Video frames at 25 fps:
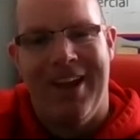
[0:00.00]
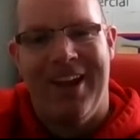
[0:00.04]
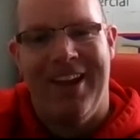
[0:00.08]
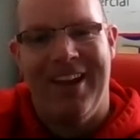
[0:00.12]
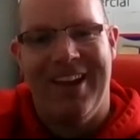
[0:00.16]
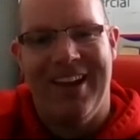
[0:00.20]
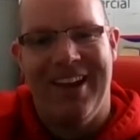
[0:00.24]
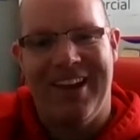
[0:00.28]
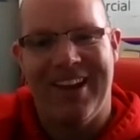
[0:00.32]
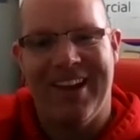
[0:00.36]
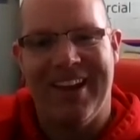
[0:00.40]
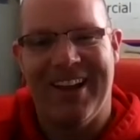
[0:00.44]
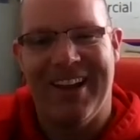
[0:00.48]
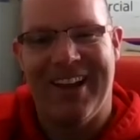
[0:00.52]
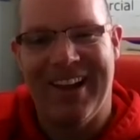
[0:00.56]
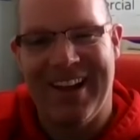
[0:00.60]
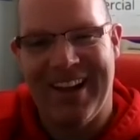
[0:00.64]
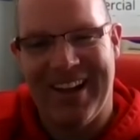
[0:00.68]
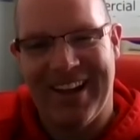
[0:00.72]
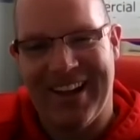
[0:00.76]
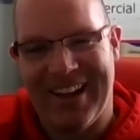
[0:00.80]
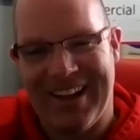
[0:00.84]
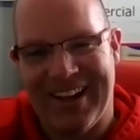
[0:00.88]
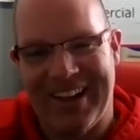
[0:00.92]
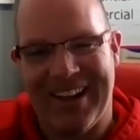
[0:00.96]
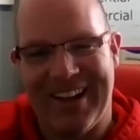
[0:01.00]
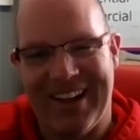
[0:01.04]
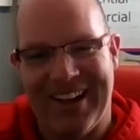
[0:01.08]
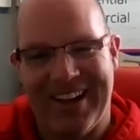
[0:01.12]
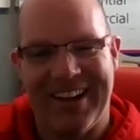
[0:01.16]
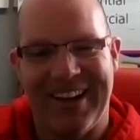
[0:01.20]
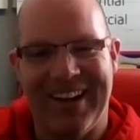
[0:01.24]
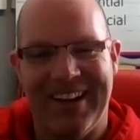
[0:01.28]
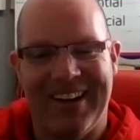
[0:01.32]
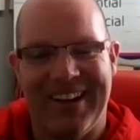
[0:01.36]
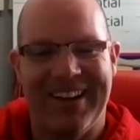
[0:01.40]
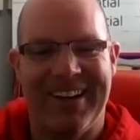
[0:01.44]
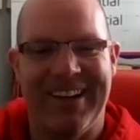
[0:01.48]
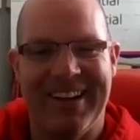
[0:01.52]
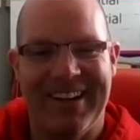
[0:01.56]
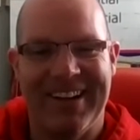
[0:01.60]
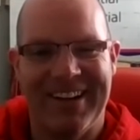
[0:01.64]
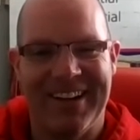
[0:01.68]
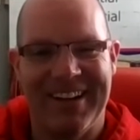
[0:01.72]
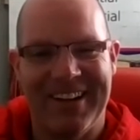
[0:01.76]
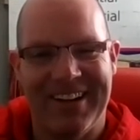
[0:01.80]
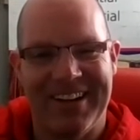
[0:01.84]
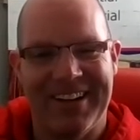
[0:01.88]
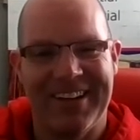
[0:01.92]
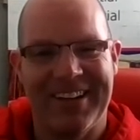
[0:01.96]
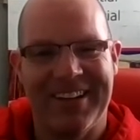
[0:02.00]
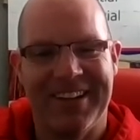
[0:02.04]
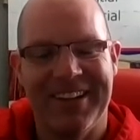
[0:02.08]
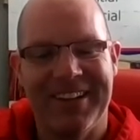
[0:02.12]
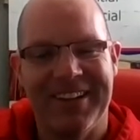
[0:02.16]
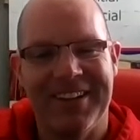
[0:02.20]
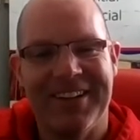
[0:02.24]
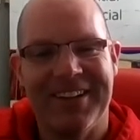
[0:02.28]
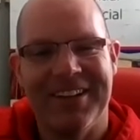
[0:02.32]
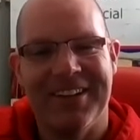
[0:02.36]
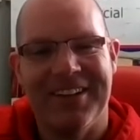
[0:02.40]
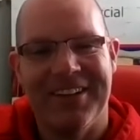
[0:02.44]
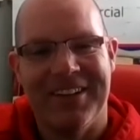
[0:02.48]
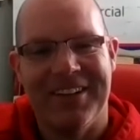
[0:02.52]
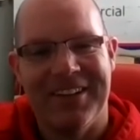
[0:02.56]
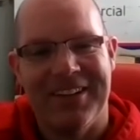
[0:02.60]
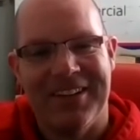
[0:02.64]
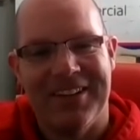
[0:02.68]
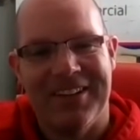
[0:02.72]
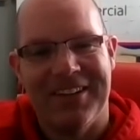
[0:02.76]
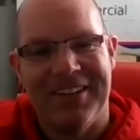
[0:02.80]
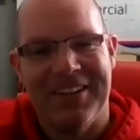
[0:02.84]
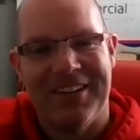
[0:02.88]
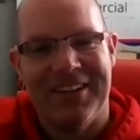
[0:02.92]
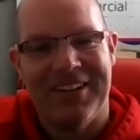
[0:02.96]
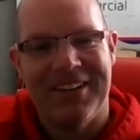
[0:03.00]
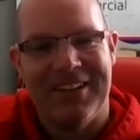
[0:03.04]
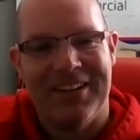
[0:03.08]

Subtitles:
The person shown says nothing.